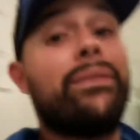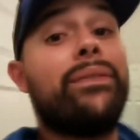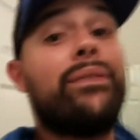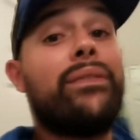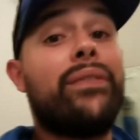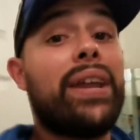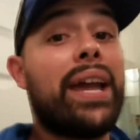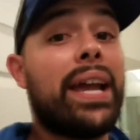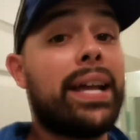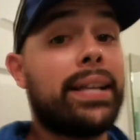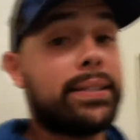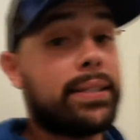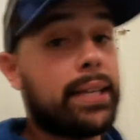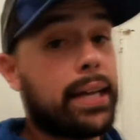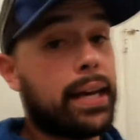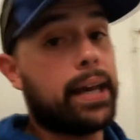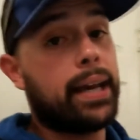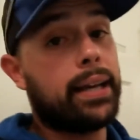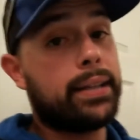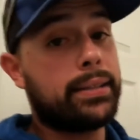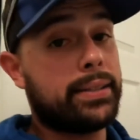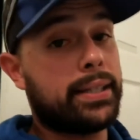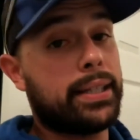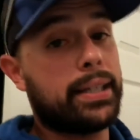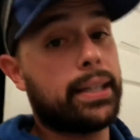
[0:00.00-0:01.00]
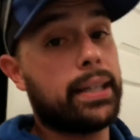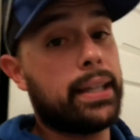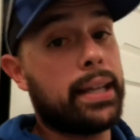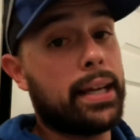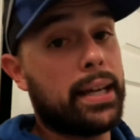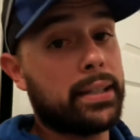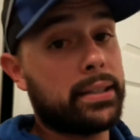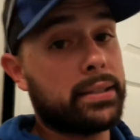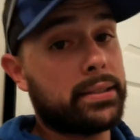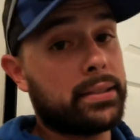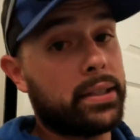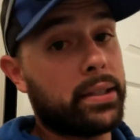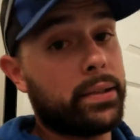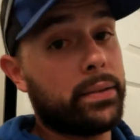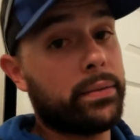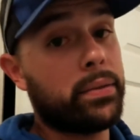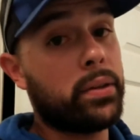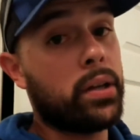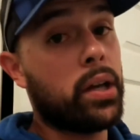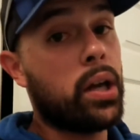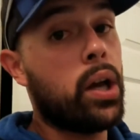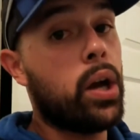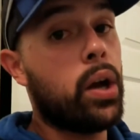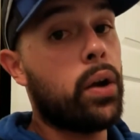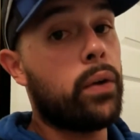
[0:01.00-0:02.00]
fantastic laxative
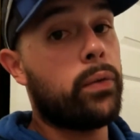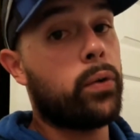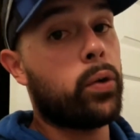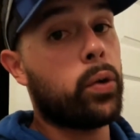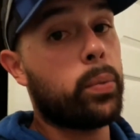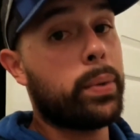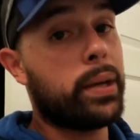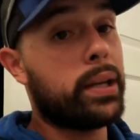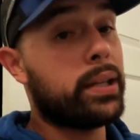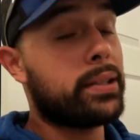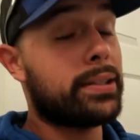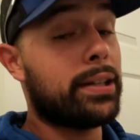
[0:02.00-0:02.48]
for bettas.